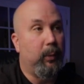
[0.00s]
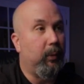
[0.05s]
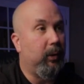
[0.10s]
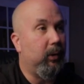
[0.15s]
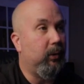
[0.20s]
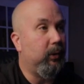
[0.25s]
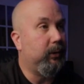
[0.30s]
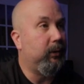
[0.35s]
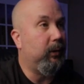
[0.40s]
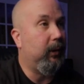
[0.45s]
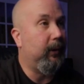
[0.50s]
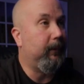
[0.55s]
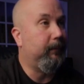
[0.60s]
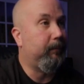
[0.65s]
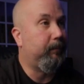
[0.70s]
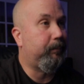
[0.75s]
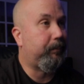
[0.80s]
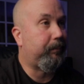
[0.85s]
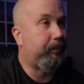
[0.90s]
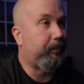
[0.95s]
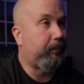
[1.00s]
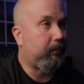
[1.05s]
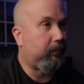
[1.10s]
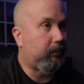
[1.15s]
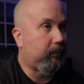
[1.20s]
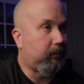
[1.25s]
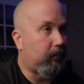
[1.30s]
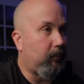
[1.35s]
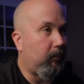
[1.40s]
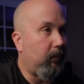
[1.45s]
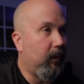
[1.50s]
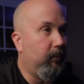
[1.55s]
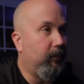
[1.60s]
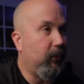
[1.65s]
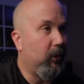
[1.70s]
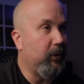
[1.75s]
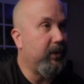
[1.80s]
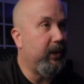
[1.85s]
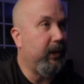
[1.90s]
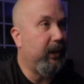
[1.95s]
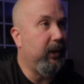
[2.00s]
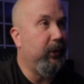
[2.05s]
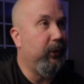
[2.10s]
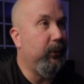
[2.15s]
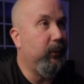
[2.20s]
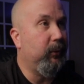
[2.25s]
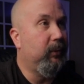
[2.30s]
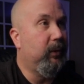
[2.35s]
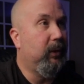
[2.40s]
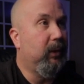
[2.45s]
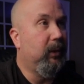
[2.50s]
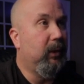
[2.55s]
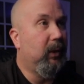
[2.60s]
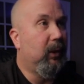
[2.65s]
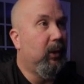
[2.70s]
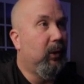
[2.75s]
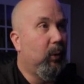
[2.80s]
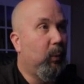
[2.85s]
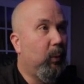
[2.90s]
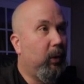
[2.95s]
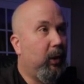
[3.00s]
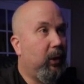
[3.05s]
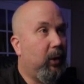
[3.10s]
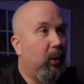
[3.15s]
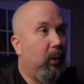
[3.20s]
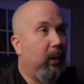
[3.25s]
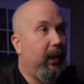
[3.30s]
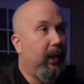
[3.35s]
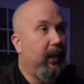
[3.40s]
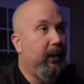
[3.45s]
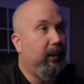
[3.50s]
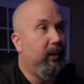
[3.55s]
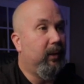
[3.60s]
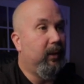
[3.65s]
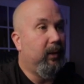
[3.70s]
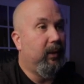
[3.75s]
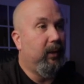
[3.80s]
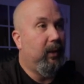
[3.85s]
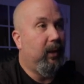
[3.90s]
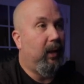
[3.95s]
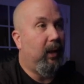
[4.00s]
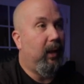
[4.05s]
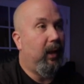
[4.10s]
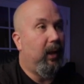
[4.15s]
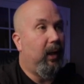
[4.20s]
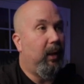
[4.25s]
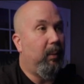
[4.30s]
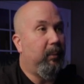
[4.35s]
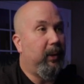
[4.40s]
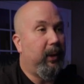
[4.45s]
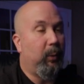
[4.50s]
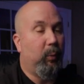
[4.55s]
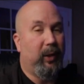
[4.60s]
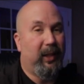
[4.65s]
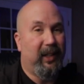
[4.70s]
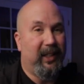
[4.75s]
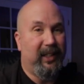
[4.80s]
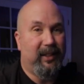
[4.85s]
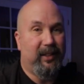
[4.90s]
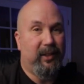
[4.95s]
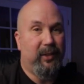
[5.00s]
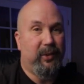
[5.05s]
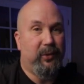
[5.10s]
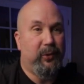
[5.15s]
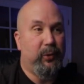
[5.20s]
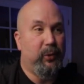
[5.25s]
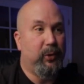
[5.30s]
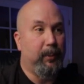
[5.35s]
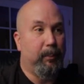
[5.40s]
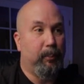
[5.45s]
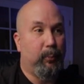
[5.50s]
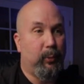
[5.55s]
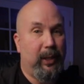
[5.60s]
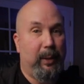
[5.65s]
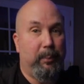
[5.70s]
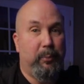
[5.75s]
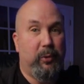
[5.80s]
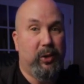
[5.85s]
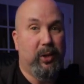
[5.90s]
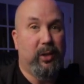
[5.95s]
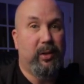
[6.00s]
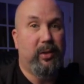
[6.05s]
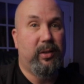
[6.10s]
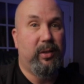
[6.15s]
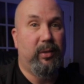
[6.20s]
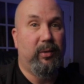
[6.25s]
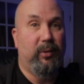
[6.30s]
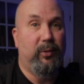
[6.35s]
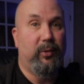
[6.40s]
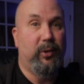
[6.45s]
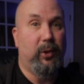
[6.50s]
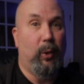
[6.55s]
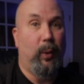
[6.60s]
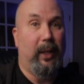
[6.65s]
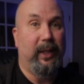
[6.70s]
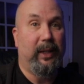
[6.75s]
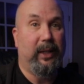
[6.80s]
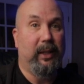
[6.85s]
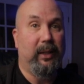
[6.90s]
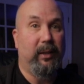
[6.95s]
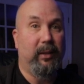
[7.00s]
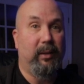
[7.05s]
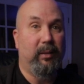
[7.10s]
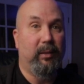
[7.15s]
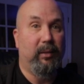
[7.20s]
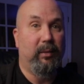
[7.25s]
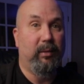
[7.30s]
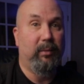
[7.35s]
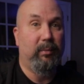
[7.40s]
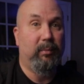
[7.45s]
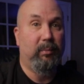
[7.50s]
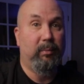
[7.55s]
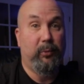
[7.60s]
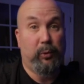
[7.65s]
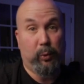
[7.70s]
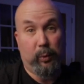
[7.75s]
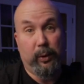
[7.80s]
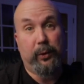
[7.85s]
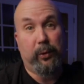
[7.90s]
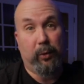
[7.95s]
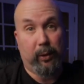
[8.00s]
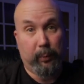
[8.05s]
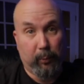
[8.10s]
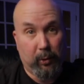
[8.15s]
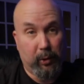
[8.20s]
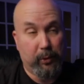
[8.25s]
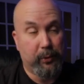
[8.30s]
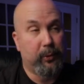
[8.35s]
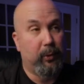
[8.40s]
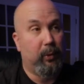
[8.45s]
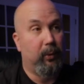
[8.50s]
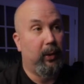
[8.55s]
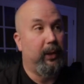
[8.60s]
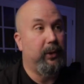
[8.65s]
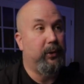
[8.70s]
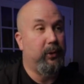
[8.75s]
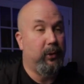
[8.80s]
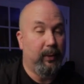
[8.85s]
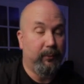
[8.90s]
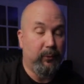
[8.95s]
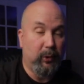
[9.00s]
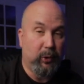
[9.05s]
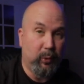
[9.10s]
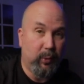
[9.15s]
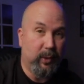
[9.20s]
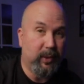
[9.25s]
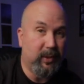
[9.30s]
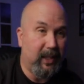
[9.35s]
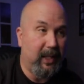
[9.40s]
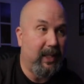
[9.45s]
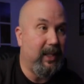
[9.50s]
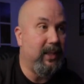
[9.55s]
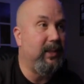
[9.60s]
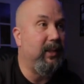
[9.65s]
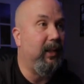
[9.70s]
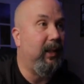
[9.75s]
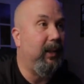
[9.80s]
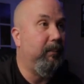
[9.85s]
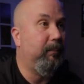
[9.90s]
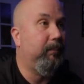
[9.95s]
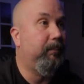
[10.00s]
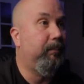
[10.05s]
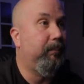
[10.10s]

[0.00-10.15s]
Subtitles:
what it looks like. First thing to do, we're going to go ahead and we're going to do some prep just so I can do it during rehearsal, right? So you have to do this ahead of time.